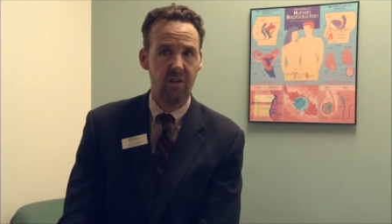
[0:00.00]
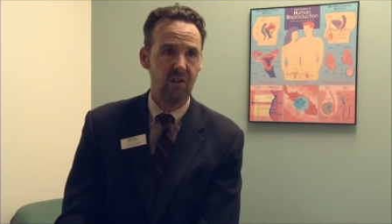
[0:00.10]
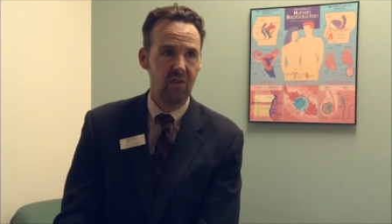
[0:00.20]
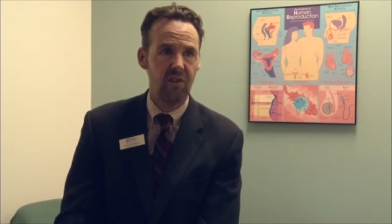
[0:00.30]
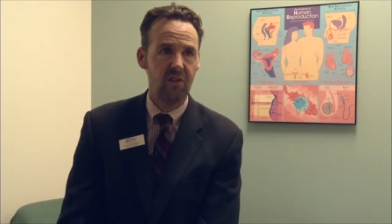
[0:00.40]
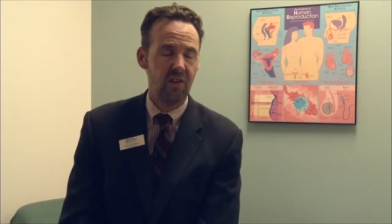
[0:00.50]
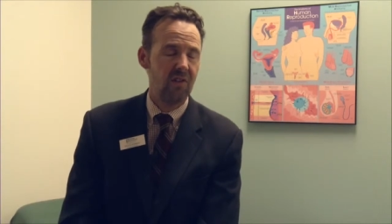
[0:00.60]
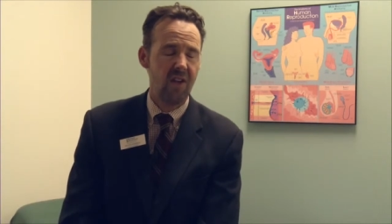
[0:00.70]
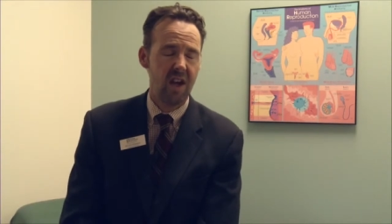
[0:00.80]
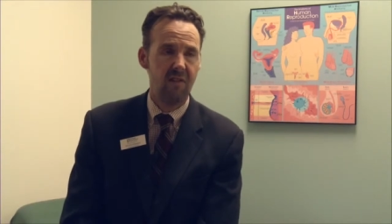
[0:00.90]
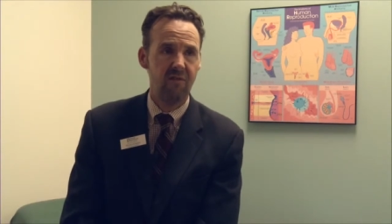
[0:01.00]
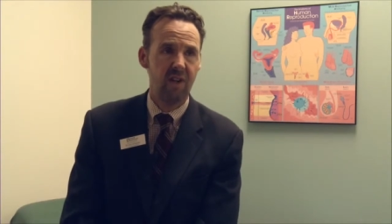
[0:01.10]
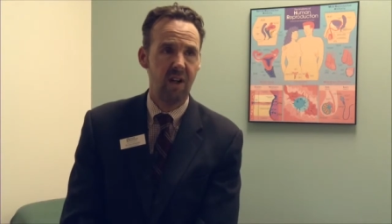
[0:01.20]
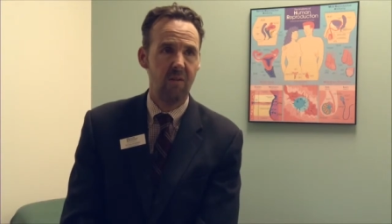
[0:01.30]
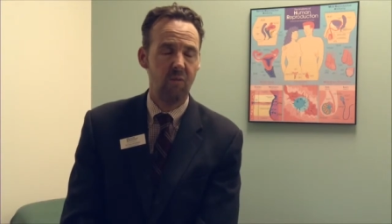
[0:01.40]
nurses, our staff,
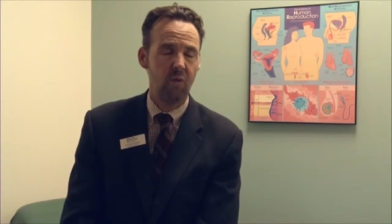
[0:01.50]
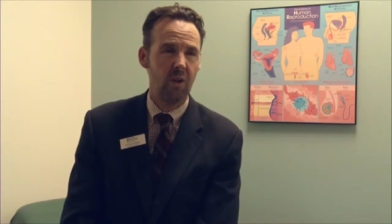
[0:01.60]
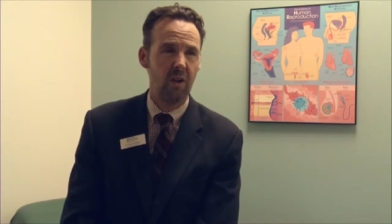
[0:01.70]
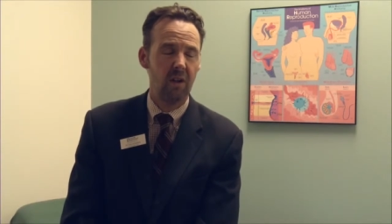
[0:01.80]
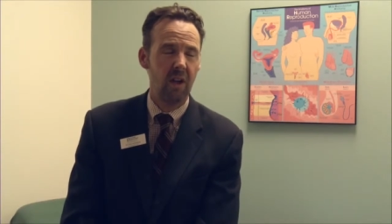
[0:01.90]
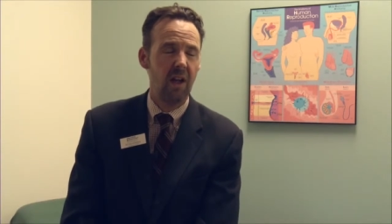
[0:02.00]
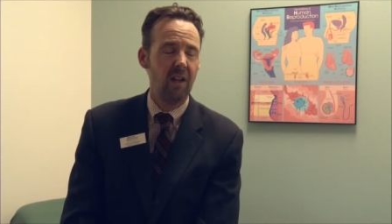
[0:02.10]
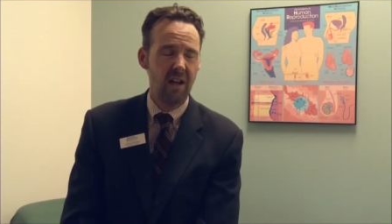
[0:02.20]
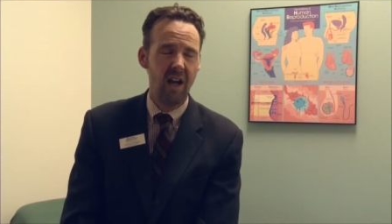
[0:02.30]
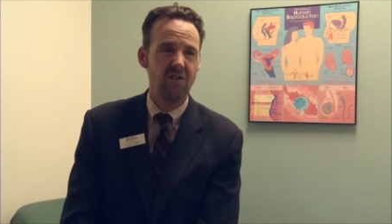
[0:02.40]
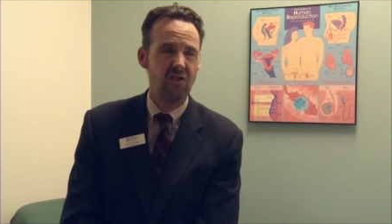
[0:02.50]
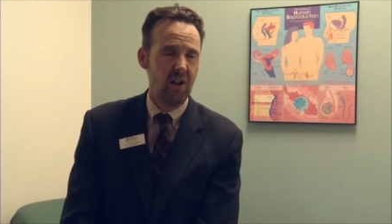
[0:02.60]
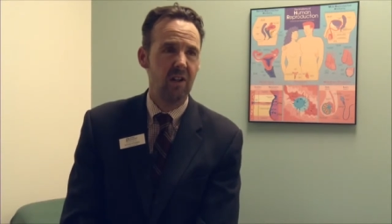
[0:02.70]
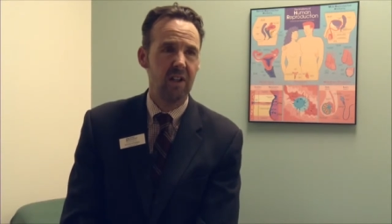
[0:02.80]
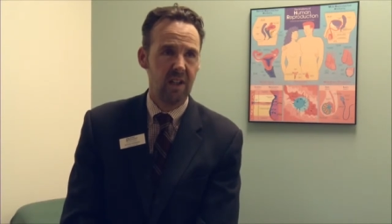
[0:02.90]
we're not
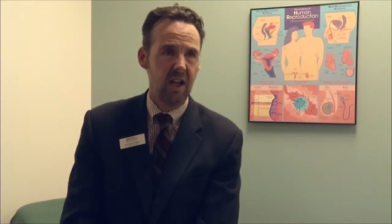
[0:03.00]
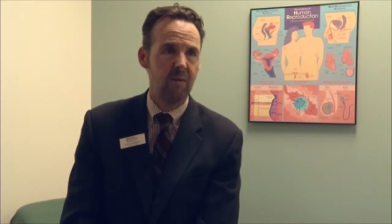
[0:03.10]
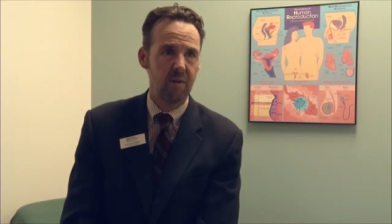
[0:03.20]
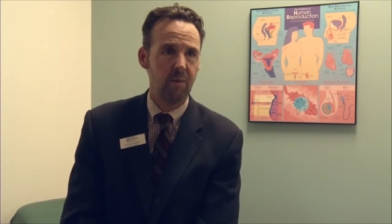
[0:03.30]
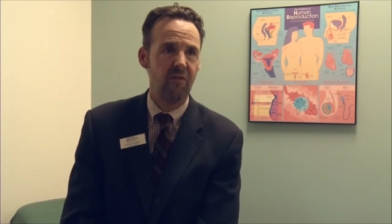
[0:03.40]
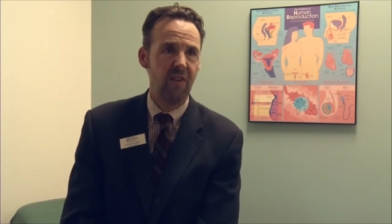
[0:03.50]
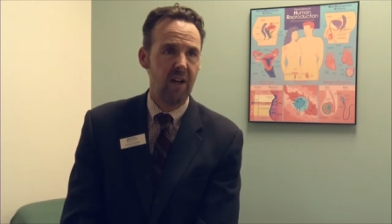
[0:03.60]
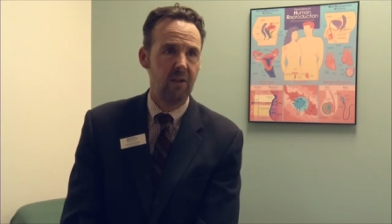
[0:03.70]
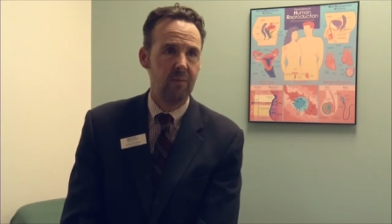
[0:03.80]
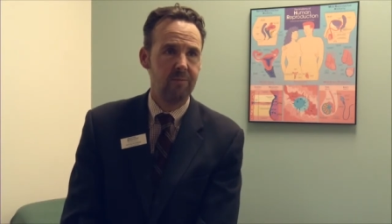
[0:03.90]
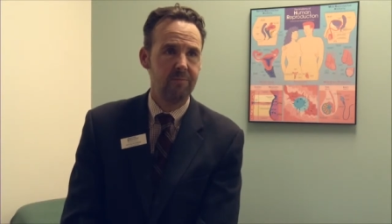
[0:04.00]
sharing the name of the provider.